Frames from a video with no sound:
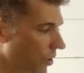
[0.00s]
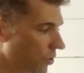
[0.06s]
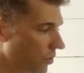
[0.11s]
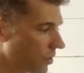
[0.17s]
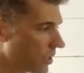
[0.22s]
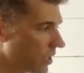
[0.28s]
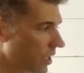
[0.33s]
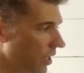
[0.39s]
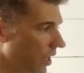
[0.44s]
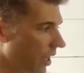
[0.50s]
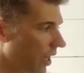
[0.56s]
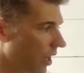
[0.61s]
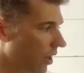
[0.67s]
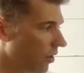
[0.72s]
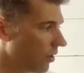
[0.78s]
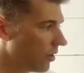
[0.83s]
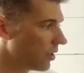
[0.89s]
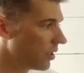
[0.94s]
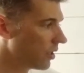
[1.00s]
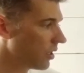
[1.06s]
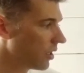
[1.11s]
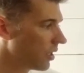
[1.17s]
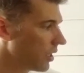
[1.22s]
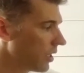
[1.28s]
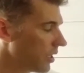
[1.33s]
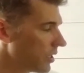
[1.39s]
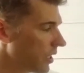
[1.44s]
you see now,
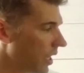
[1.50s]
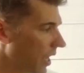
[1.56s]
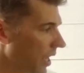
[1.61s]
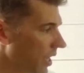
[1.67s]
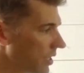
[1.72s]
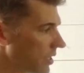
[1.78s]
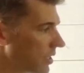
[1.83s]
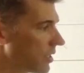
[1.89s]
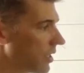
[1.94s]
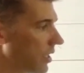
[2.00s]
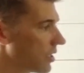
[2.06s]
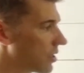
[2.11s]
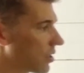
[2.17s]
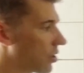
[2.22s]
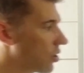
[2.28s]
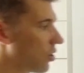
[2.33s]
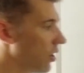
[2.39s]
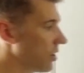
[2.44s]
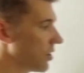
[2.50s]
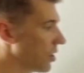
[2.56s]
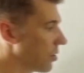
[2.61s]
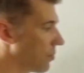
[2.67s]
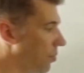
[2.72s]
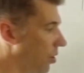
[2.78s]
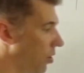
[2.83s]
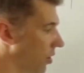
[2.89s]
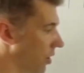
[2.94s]
there is this crossing
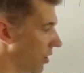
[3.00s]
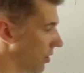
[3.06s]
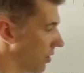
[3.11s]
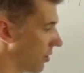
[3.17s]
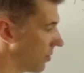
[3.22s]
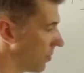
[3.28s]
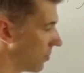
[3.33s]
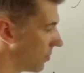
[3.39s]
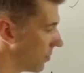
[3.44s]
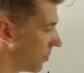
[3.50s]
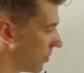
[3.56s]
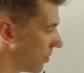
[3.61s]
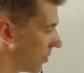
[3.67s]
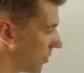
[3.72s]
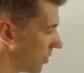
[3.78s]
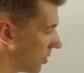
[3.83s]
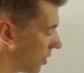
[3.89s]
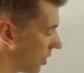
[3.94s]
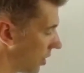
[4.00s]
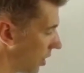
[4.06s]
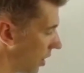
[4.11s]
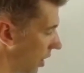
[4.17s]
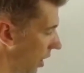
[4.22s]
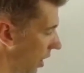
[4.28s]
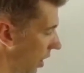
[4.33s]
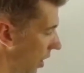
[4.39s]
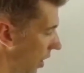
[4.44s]
point
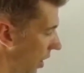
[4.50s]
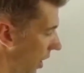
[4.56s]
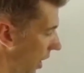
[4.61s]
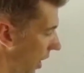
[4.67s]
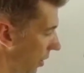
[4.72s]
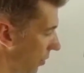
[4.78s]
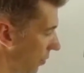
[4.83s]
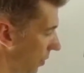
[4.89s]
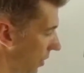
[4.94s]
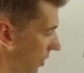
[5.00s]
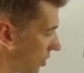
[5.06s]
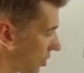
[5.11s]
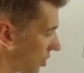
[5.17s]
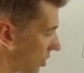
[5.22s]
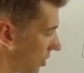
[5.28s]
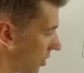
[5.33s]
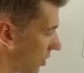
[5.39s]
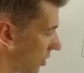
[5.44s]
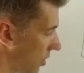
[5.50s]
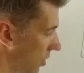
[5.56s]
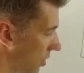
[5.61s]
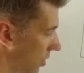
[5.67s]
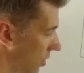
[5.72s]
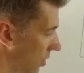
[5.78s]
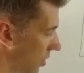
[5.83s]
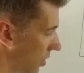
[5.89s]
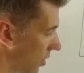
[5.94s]
at which
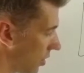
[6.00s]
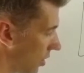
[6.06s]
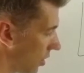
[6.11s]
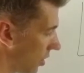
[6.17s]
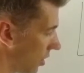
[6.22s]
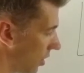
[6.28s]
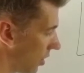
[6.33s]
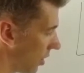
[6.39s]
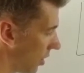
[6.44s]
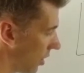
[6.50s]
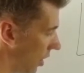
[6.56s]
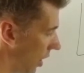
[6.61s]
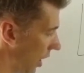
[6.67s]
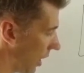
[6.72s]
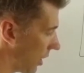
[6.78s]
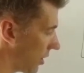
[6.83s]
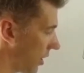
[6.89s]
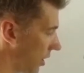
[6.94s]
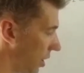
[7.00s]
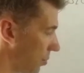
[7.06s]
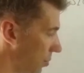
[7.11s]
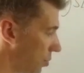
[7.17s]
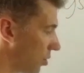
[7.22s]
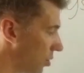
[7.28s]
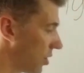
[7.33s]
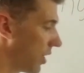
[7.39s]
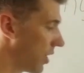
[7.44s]
lactate
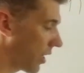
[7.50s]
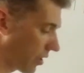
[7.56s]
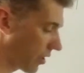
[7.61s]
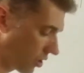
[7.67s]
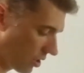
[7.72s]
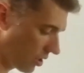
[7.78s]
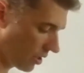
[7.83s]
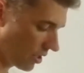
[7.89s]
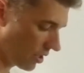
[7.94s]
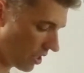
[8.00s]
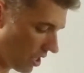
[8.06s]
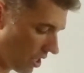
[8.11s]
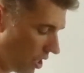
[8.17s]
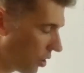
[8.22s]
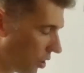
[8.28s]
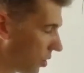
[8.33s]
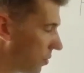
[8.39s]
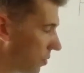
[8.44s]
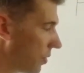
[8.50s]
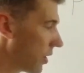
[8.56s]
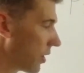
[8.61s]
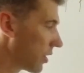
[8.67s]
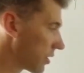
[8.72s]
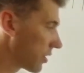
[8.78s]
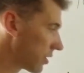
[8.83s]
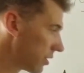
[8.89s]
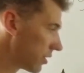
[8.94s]
production
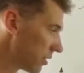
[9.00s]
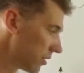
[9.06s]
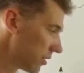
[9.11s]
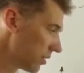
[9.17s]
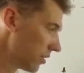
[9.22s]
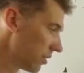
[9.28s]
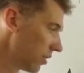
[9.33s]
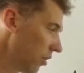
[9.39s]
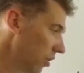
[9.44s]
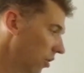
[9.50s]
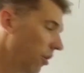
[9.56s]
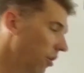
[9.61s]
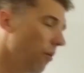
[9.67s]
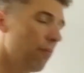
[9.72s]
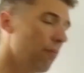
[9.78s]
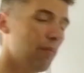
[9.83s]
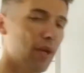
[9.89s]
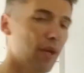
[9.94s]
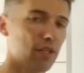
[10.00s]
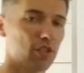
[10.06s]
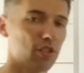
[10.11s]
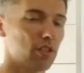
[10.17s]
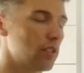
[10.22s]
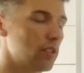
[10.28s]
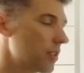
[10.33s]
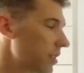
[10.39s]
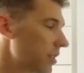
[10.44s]
equals or
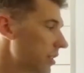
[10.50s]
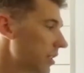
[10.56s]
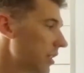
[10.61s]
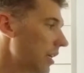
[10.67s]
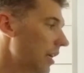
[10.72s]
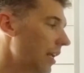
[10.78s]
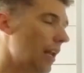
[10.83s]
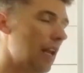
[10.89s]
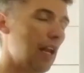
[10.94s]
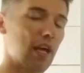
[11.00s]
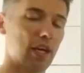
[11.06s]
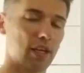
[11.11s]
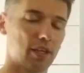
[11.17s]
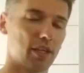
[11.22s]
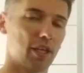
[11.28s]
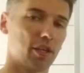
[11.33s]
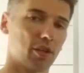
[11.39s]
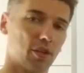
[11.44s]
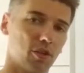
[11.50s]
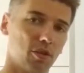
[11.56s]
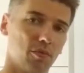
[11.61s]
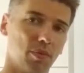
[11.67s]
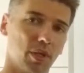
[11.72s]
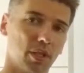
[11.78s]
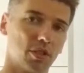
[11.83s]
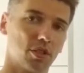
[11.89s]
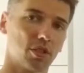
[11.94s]
matches lactate
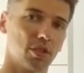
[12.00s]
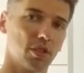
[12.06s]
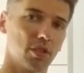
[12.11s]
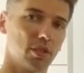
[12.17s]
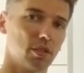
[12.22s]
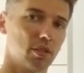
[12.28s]
combustion.